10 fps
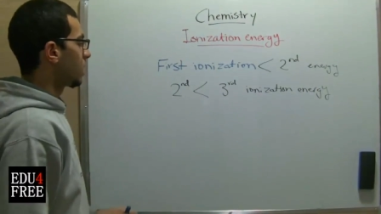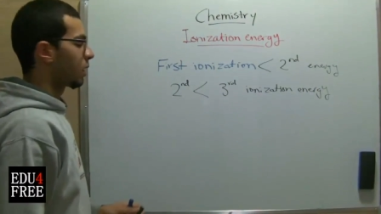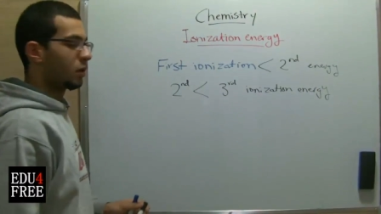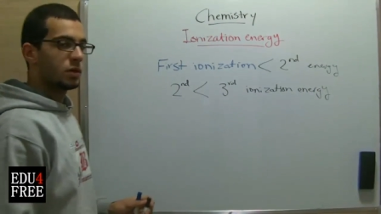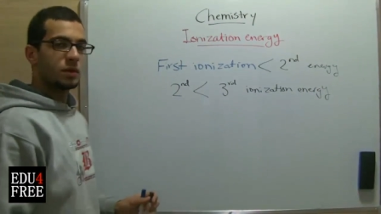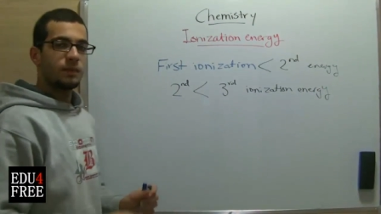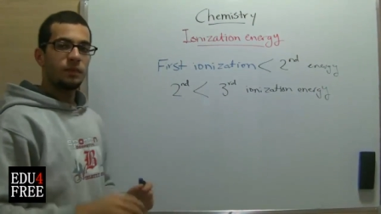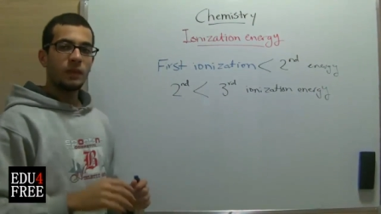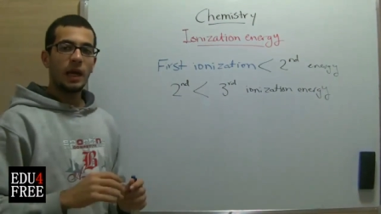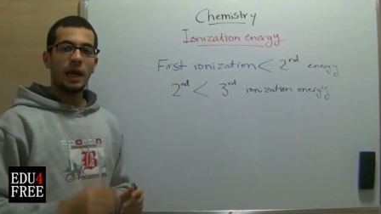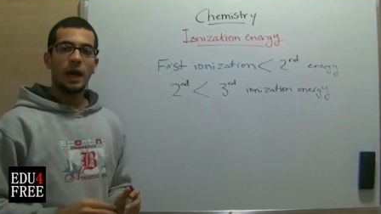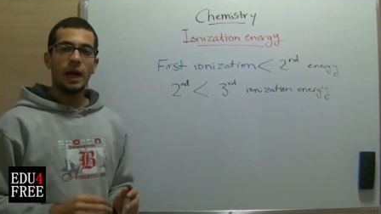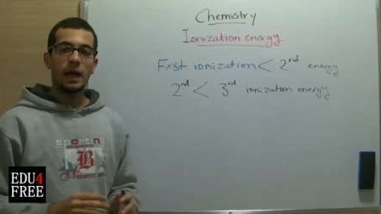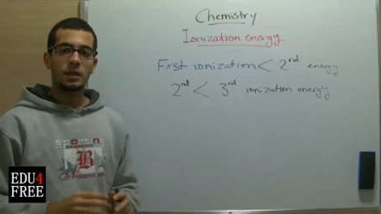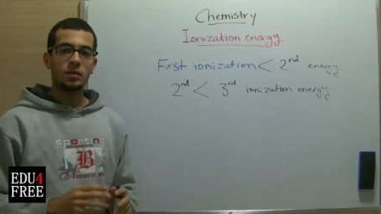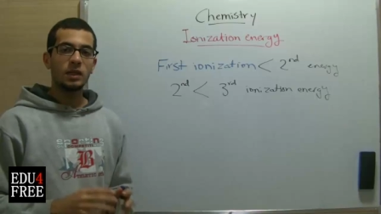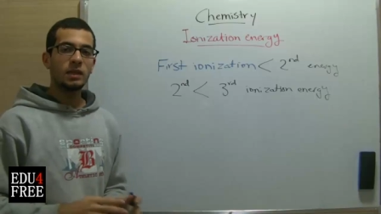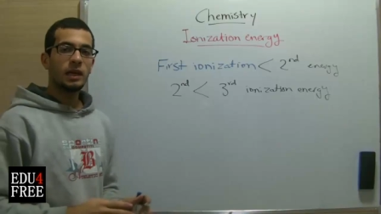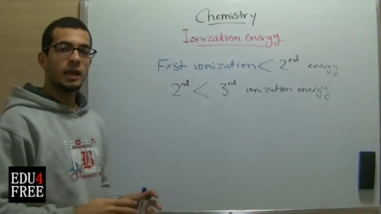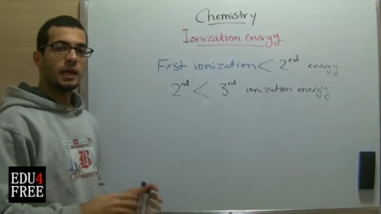Because as we
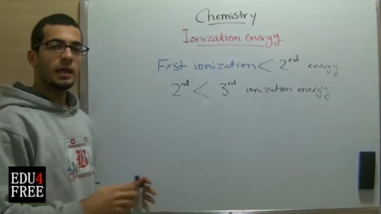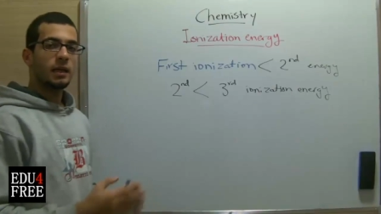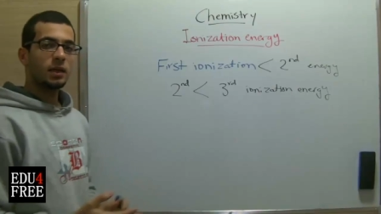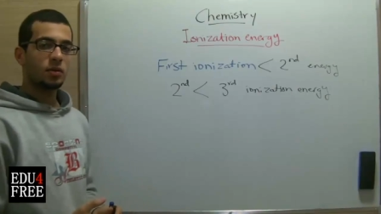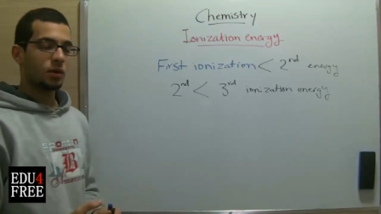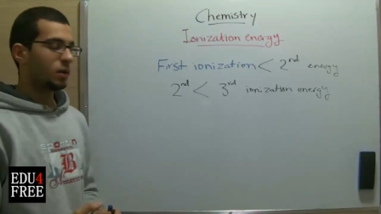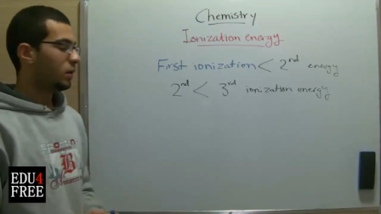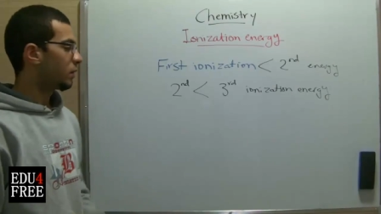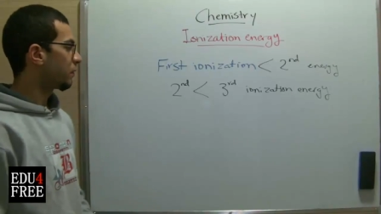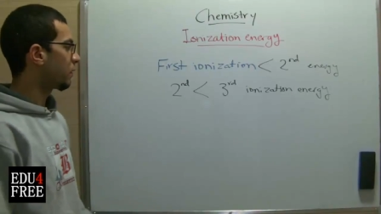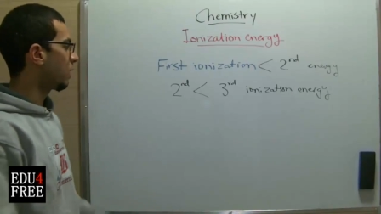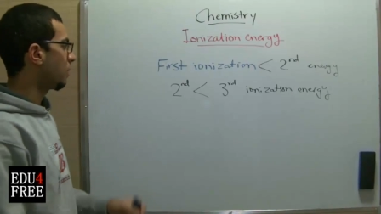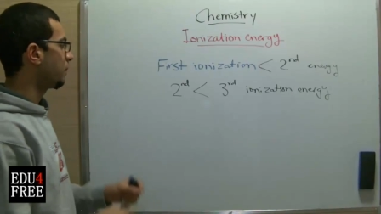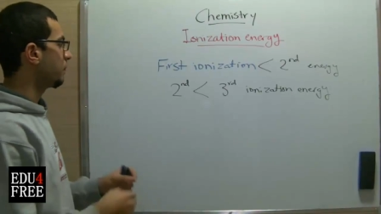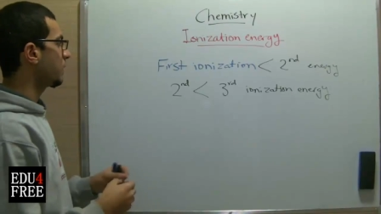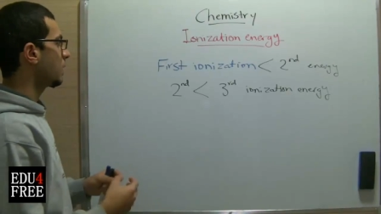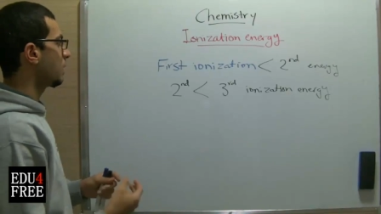take an electron from